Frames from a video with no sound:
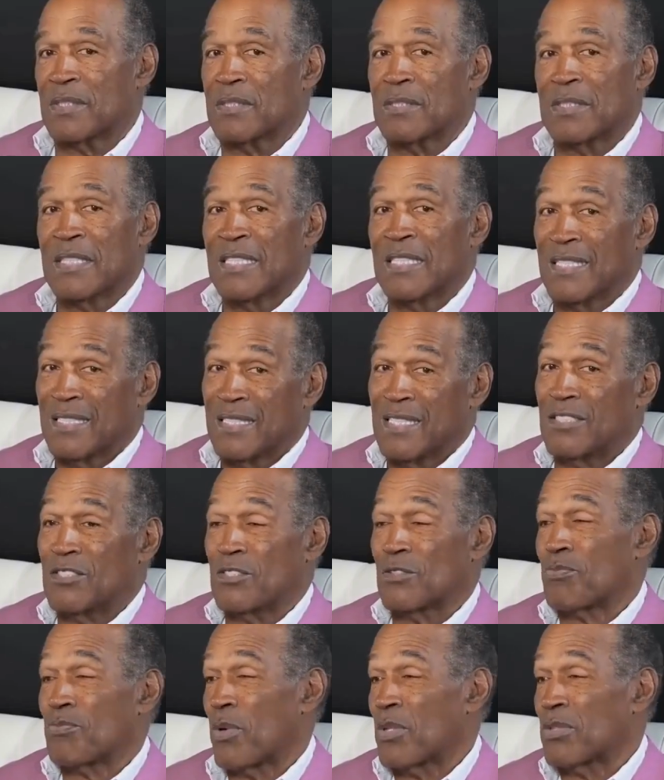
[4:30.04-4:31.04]
life,
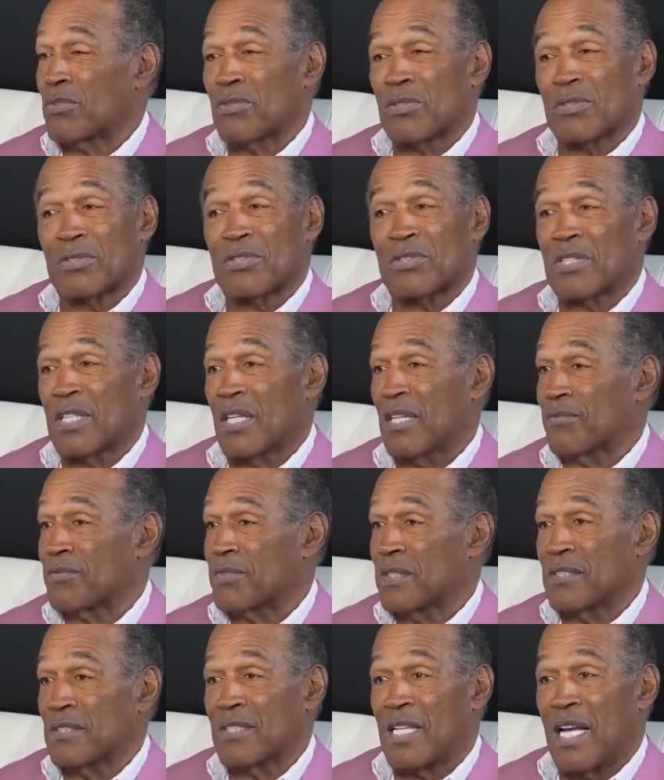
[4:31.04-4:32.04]
O.J. Simpson's
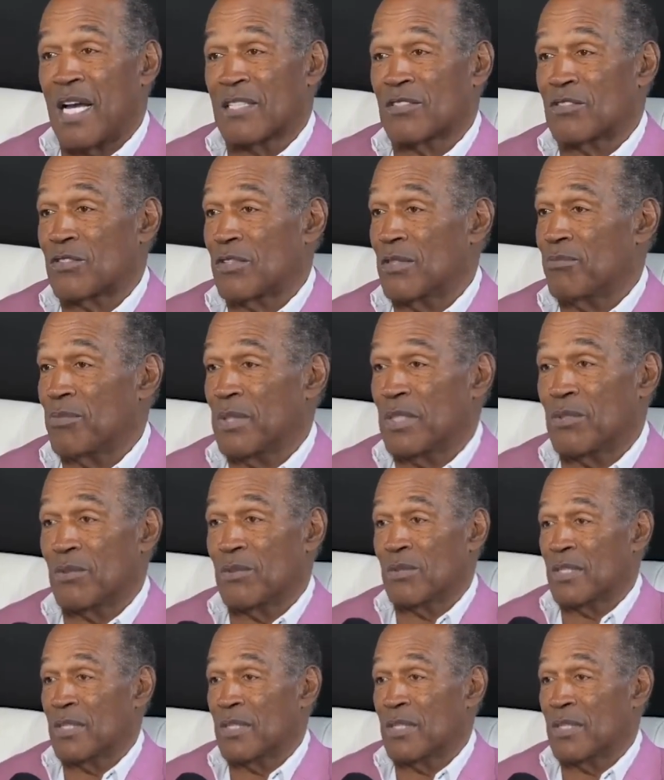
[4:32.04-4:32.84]
athletic achievements are